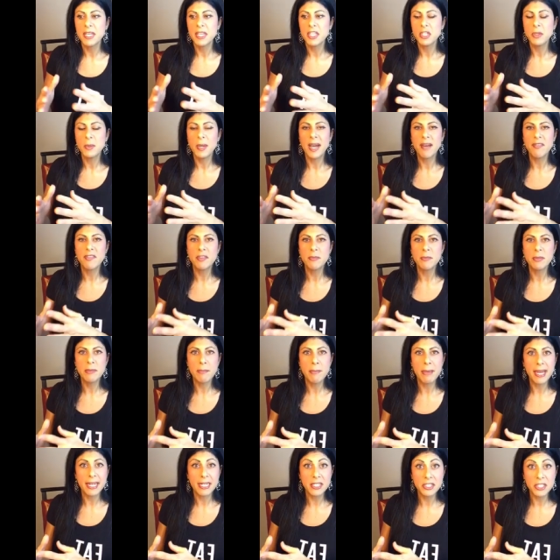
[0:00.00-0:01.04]
You have to be
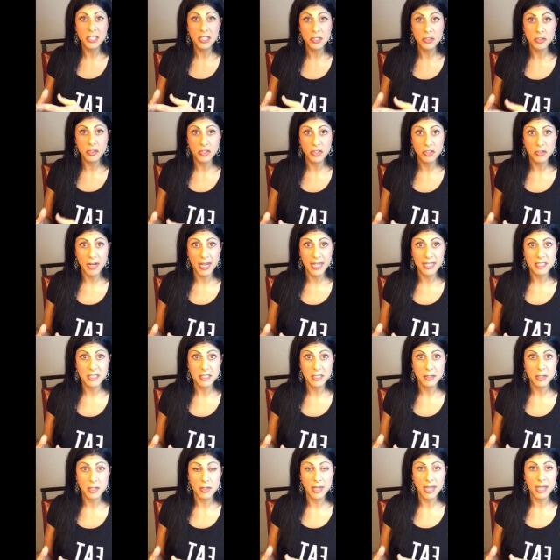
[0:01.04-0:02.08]
managing your
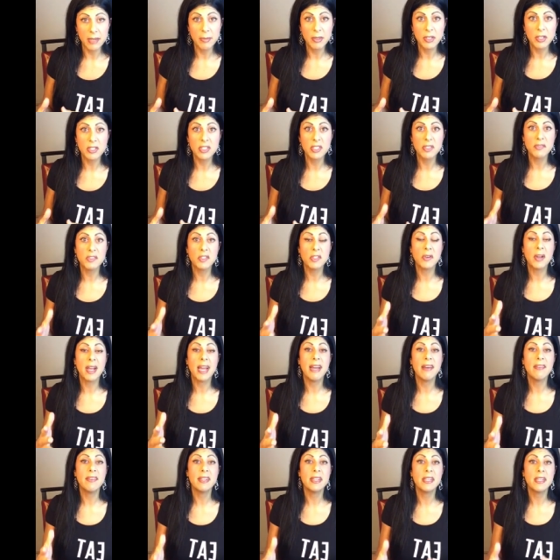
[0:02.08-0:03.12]
stress, okay? Because if you're
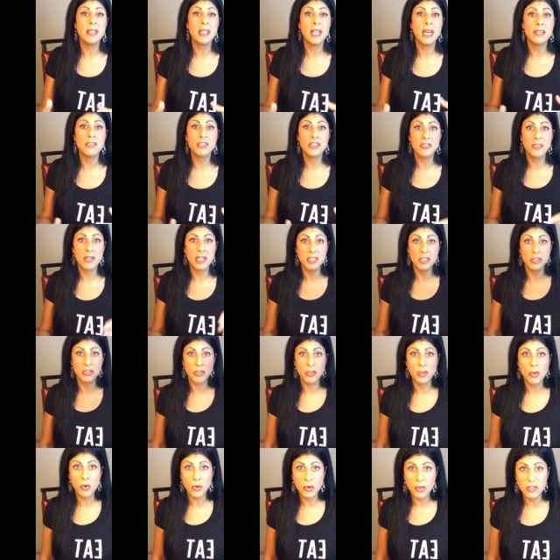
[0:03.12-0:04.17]
having a lot of stress and your
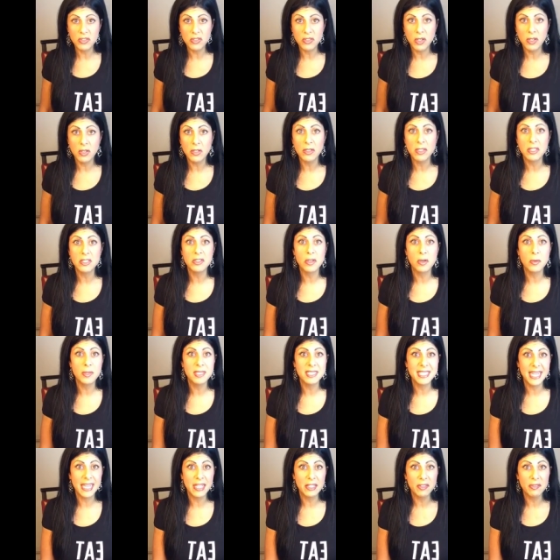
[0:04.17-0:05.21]
cortisol is
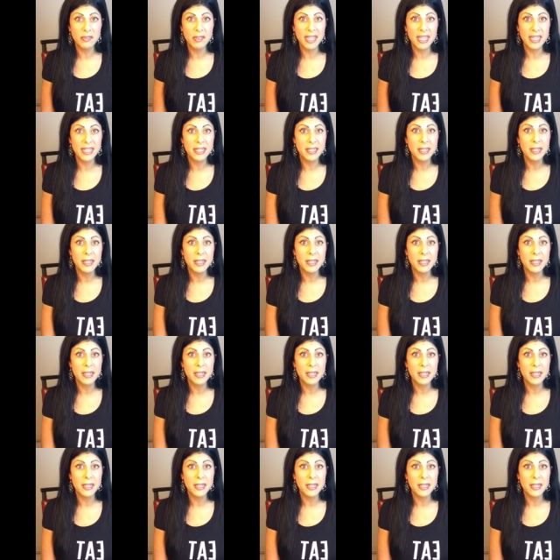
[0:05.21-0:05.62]
always elevated,